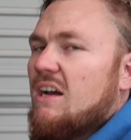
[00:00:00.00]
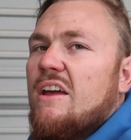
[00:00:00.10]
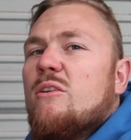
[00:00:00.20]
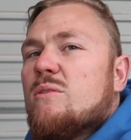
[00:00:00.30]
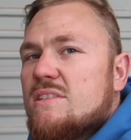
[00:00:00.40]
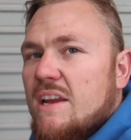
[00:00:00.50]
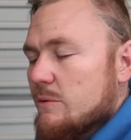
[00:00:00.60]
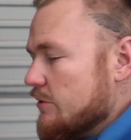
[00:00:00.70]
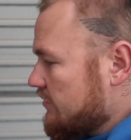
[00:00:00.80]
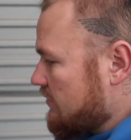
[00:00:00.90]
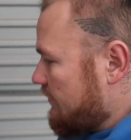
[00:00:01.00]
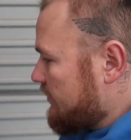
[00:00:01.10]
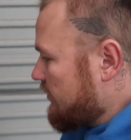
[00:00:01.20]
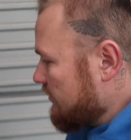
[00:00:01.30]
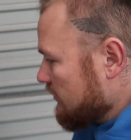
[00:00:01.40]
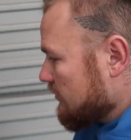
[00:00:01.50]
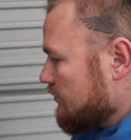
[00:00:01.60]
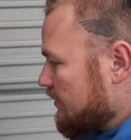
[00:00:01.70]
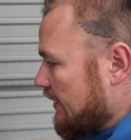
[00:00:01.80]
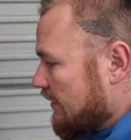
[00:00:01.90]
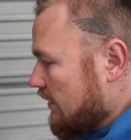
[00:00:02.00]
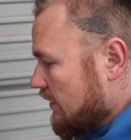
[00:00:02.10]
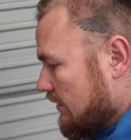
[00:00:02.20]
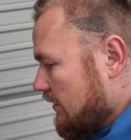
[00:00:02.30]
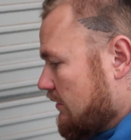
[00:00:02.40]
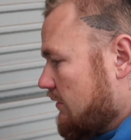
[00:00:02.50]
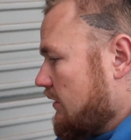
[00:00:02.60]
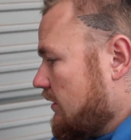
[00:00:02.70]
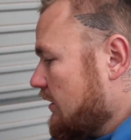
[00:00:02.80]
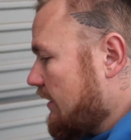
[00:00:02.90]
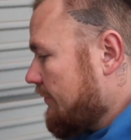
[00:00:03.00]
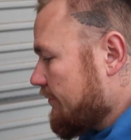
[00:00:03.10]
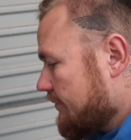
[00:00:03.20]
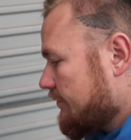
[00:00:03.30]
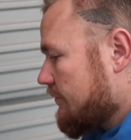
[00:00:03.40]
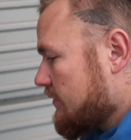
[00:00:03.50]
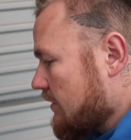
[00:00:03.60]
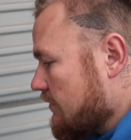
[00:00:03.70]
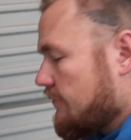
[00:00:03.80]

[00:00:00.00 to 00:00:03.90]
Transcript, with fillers: I don't want to stay at the workshop for too long, but the, um, so the